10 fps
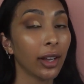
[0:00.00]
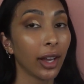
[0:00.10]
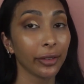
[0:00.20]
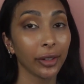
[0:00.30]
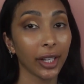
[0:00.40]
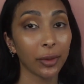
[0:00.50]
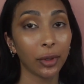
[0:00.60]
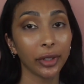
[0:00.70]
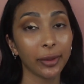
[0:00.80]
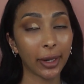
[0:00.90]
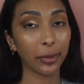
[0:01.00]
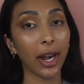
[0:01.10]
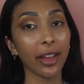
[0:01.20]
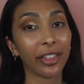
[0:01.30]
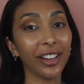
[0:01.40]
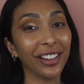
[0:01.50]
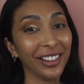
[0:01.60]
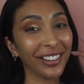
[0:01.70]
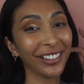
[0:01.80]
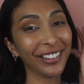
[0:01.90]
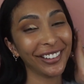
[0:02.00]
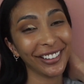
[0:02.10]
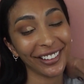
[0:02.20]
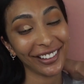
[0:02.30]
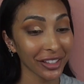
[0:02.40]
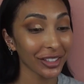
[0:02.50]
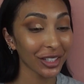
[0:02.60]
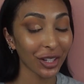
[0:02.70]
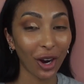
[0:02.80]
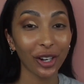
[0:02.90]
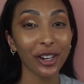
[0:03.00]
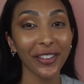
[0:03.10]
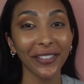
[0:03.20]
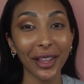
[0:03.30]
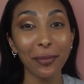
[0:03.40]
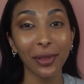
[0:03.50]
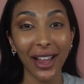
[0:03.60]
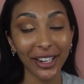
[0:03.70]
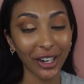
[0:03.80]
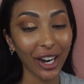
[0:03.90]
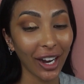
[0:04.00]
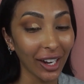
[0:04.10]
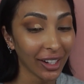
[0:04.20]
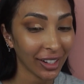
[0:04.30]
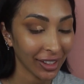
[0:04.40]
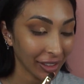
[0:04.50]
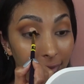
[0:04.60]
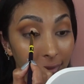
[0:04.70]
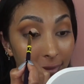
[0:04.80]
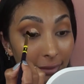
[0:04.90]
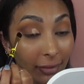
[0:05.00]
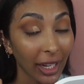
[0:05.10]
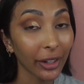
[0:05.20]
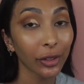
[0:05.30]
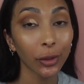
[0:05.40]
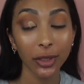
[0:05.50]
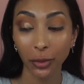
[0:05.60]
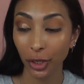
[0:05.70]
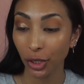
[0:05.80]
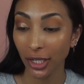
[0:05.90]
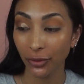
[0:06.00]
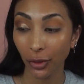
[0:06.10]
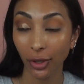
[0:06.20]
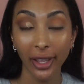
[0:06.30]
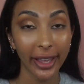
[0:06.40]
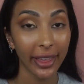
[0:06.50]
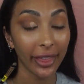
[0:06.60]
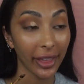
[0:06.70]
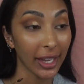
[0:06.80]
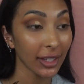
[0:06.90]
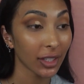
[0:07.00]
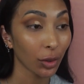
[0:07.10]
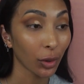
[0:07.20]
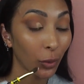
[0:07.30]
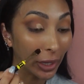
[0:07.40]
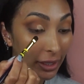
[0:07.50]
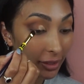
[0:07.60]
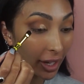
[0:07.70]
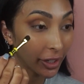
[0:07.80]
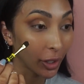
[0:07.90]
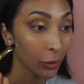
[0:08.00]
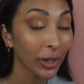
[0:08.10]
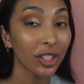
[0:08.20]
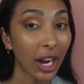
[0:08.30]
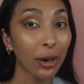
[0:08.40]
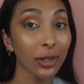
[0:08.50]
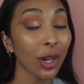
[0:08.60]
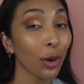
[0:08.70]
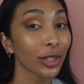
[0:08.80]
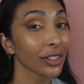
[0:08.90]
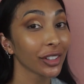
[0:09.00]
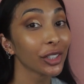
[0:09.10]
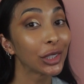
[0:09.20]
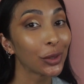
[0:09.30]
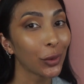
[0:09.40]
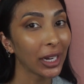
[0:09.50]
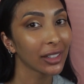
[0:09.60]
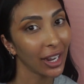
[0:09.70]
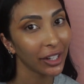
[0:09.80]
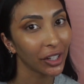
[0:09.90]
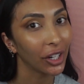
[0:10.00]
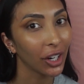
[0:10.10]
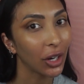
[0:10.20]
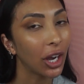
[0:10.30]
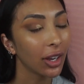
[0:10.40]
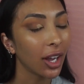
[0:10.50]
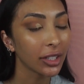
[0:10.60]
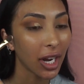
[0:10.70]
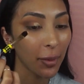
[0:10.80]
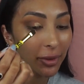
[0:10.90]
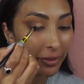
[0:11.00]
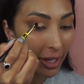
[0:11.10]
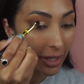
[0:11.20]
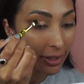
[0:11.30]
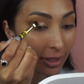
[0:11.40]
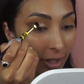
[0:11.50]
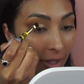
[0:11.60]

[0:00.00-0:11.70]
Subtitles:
I feel like I'm holding my breath. This is harder than lip liner. I don't know what's more stressful, this or winged liner, which I was also gonna do winged liner on top of this.